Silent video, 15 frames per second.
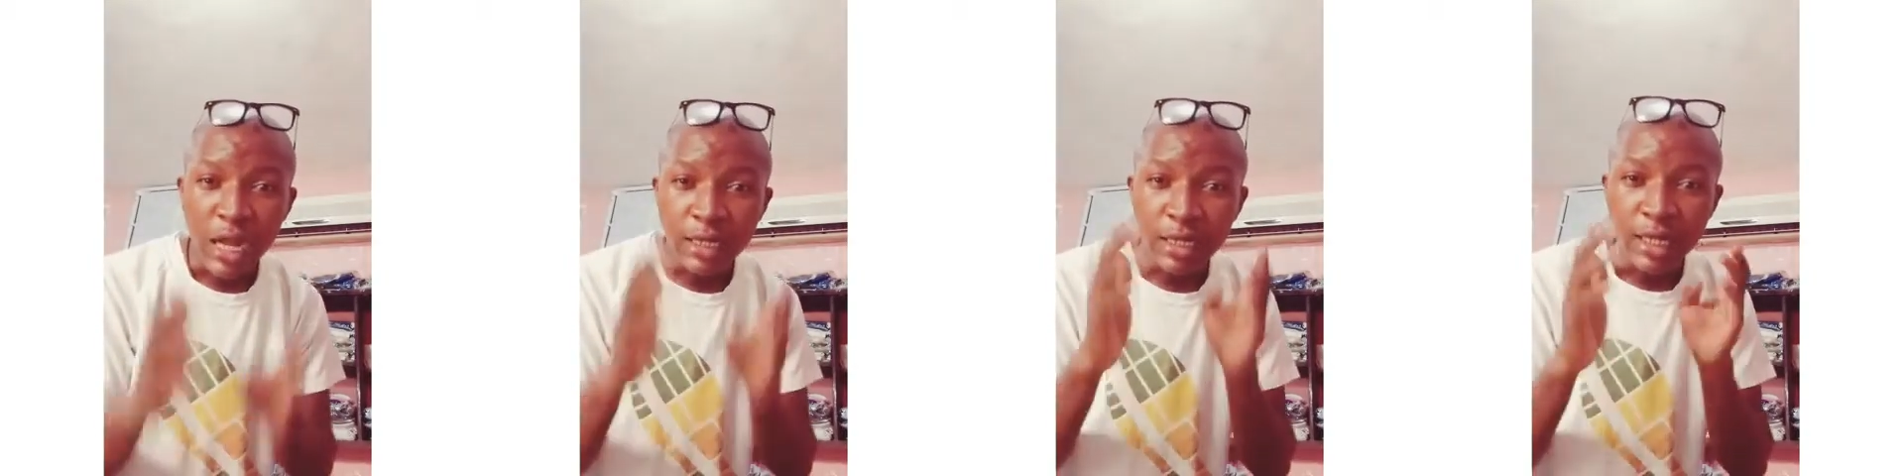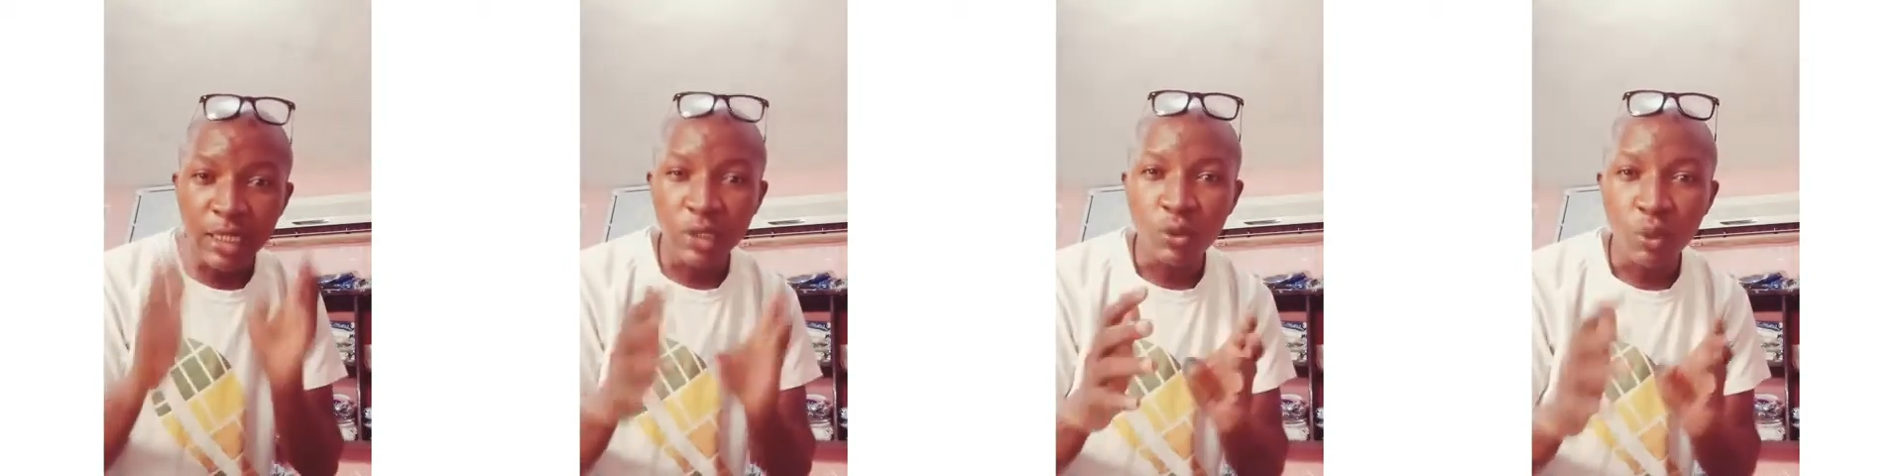And
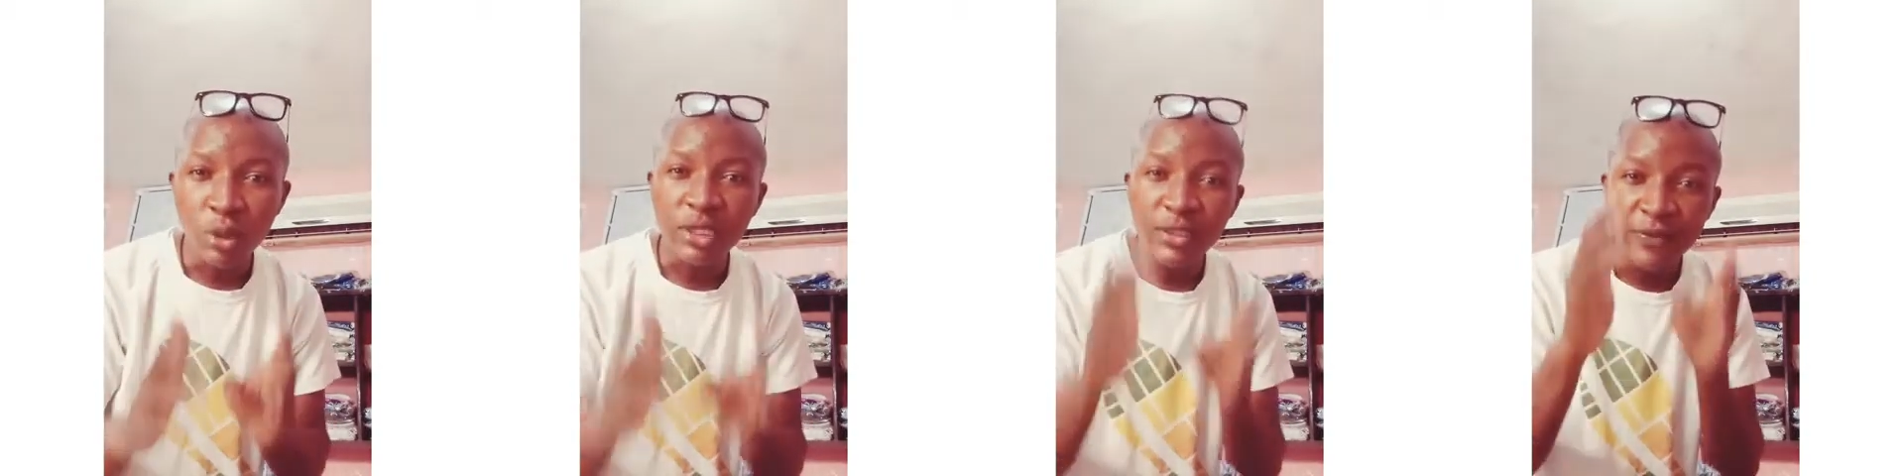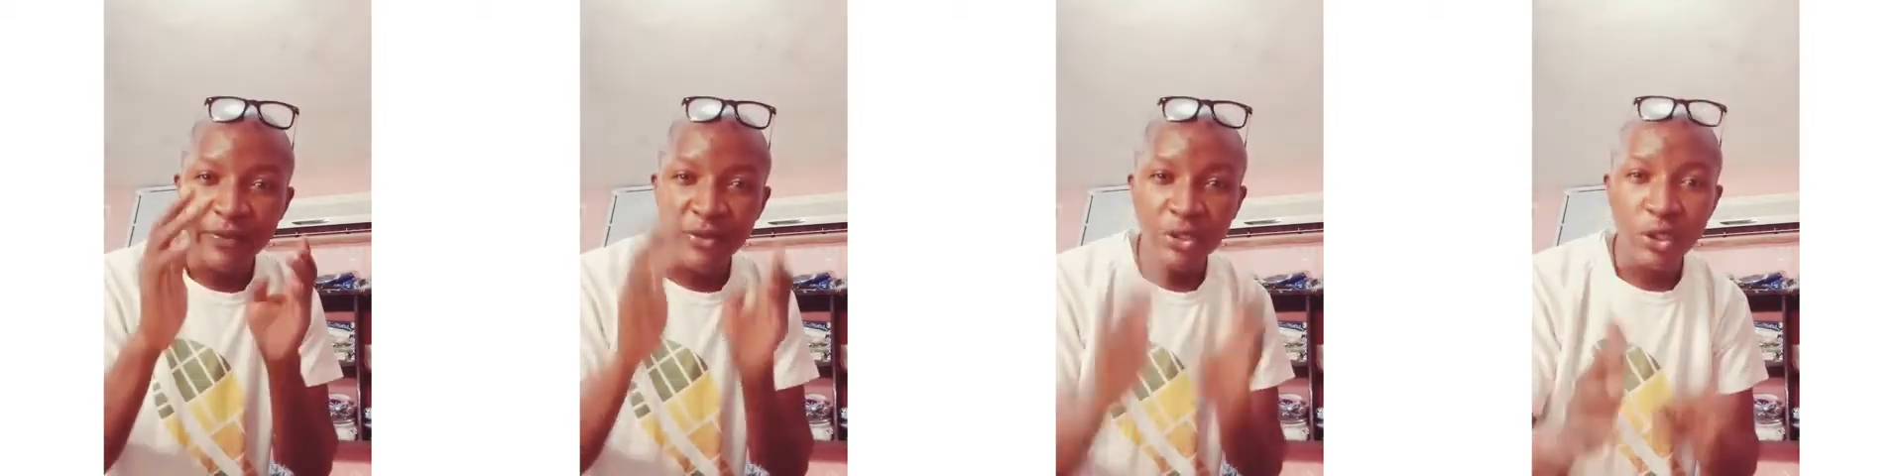that is what
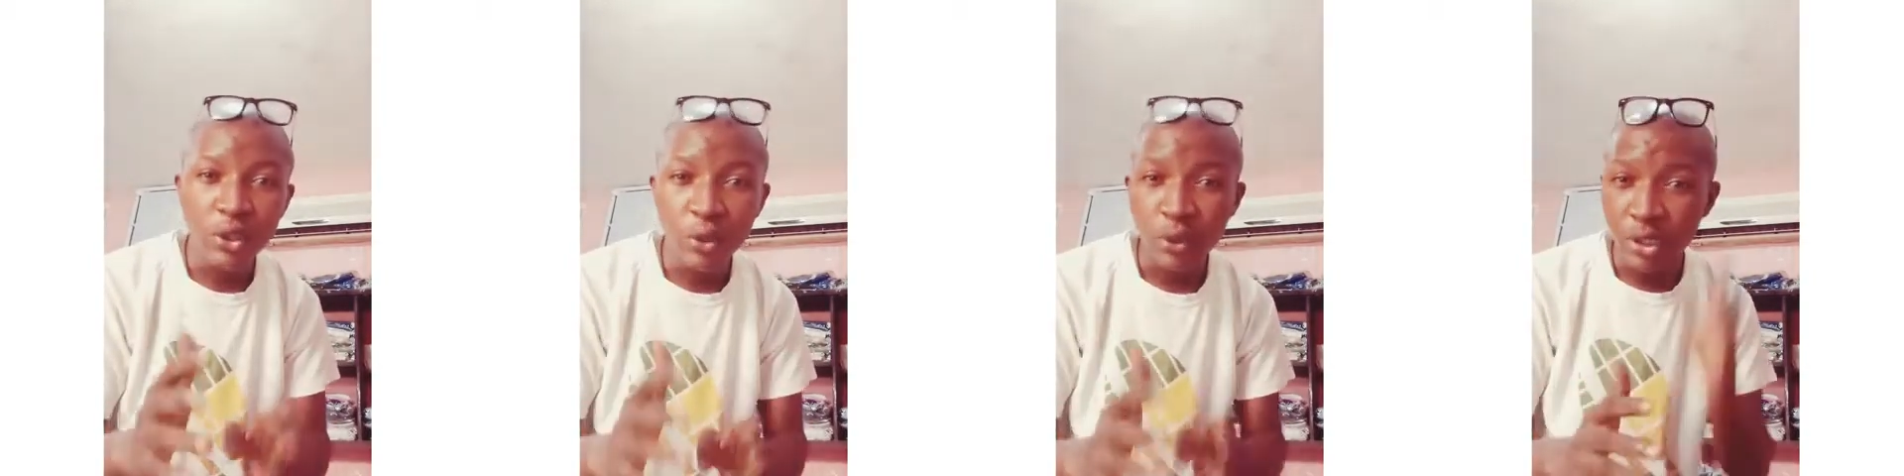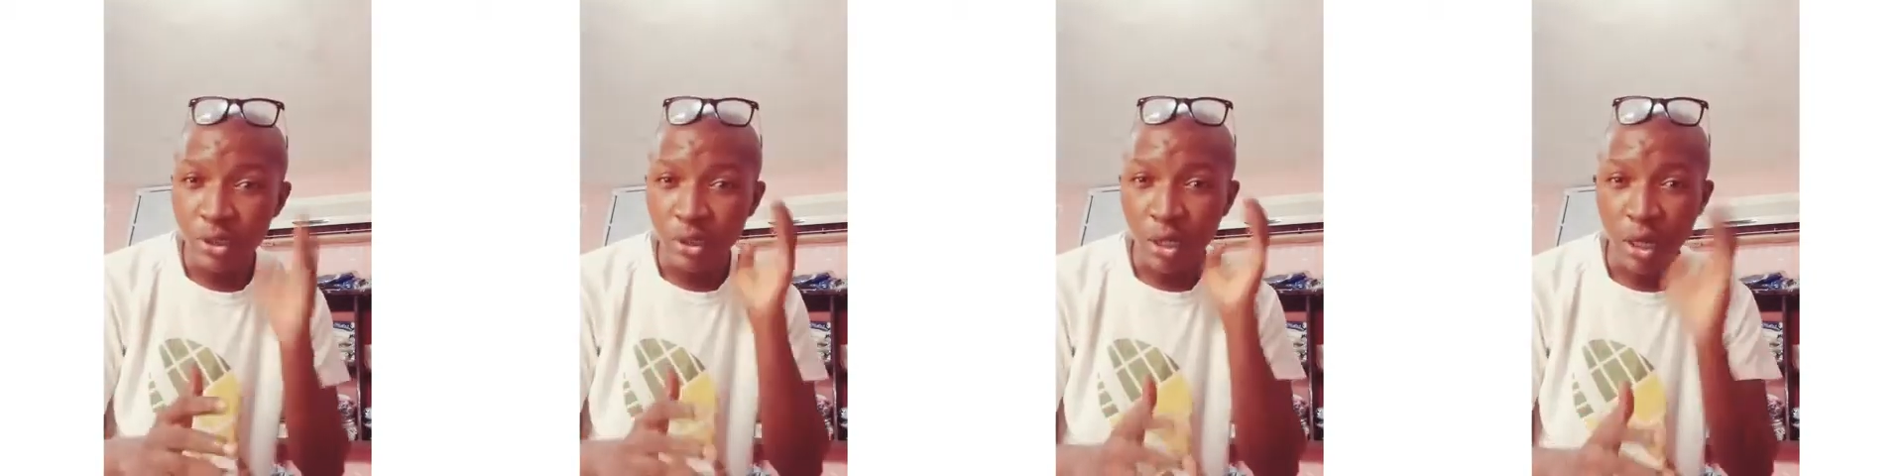this video
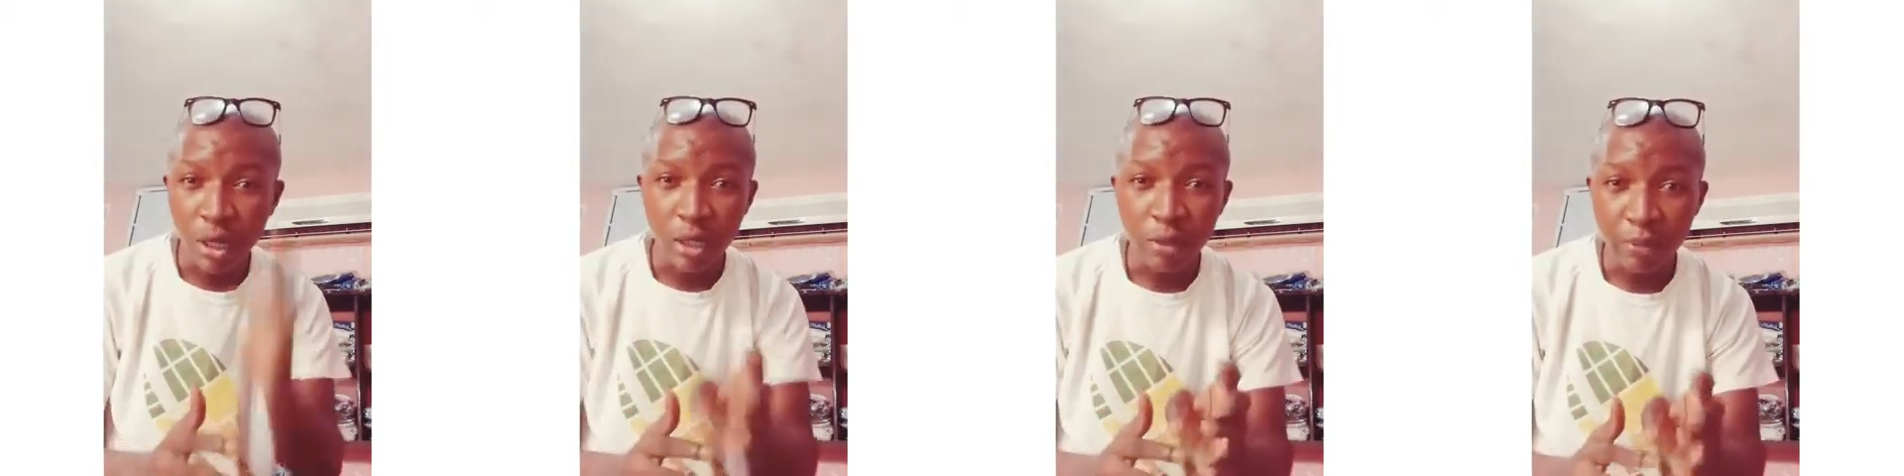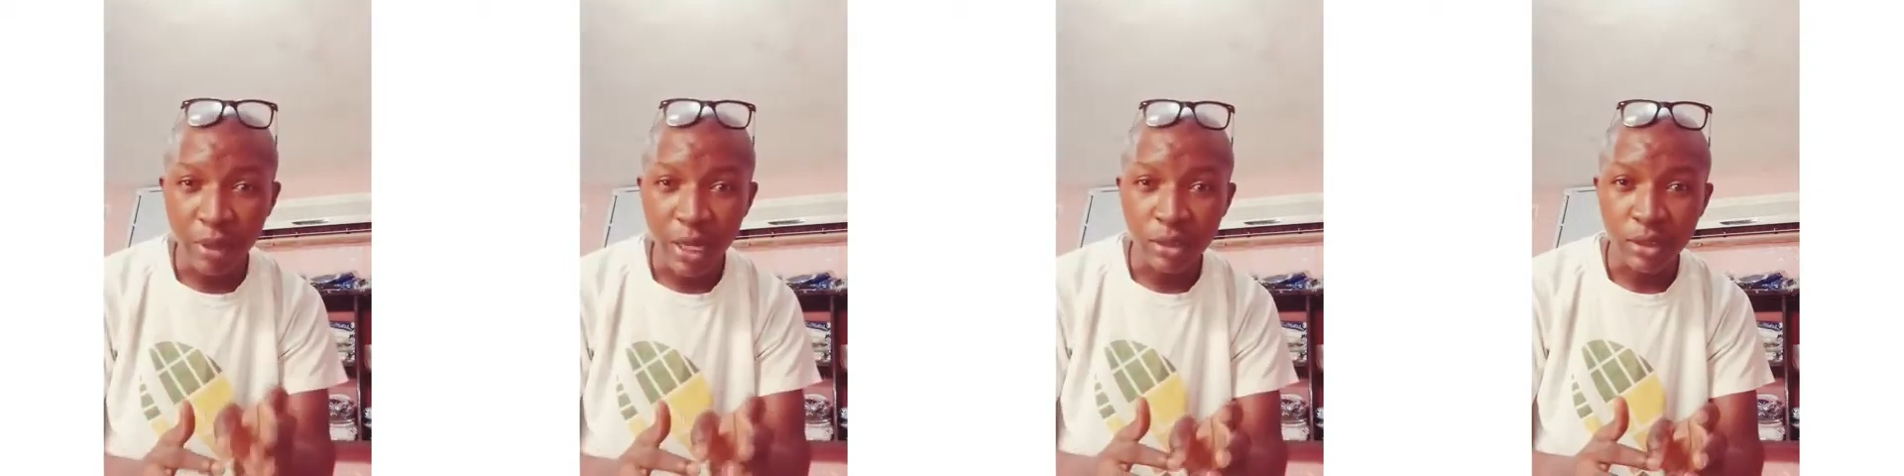is all
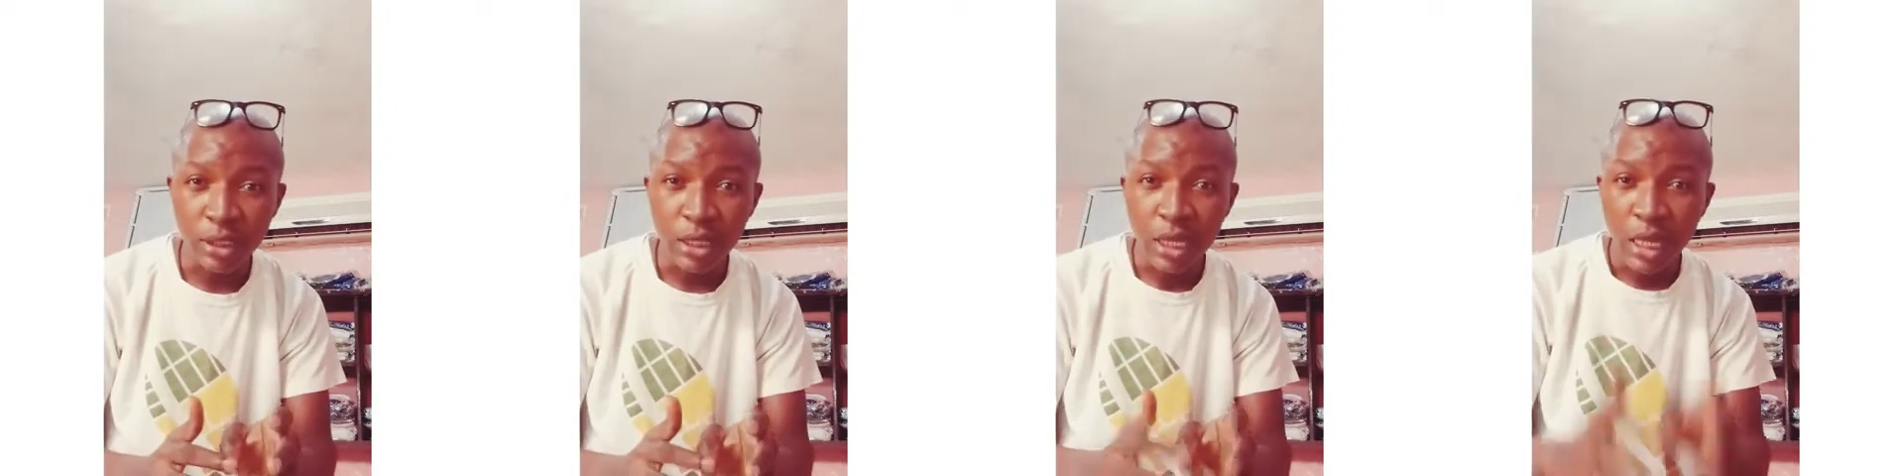about.